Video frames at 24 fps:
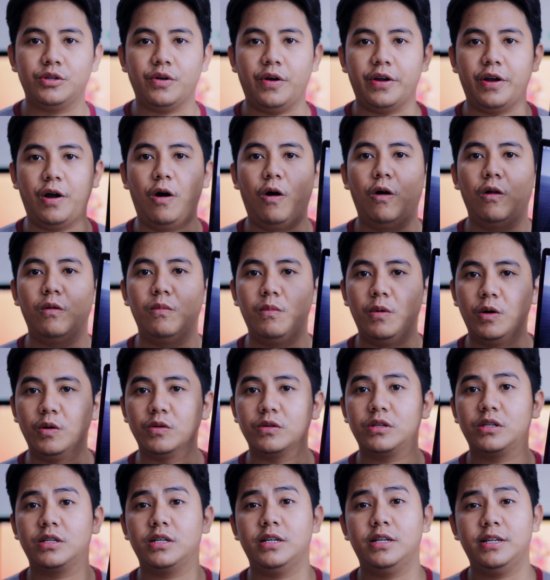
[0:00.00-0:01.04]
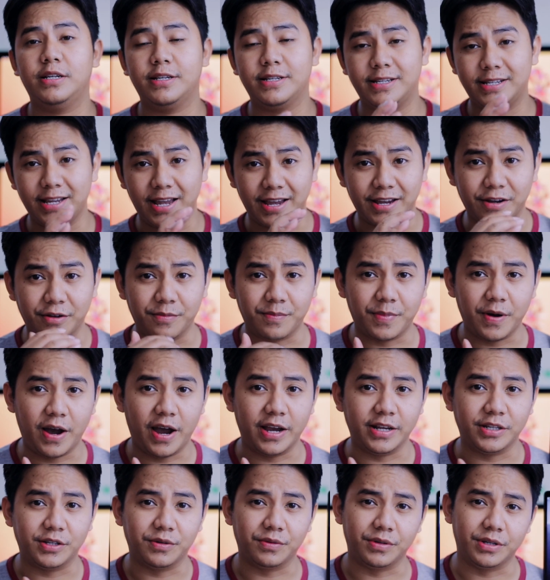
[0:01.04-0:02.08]
So I almost say
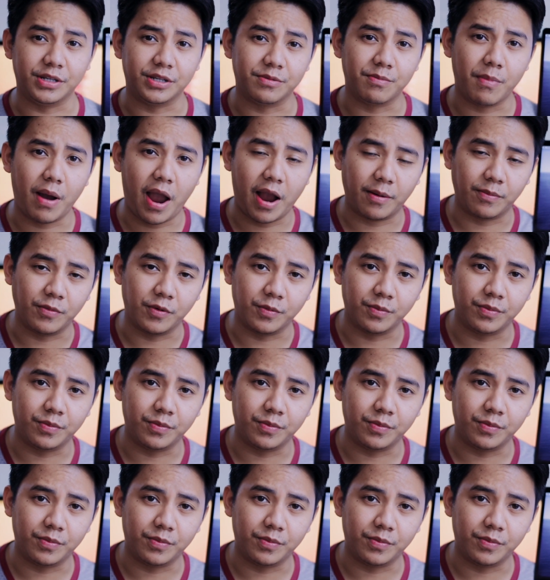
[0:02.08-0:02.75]
goodbye to this MacBook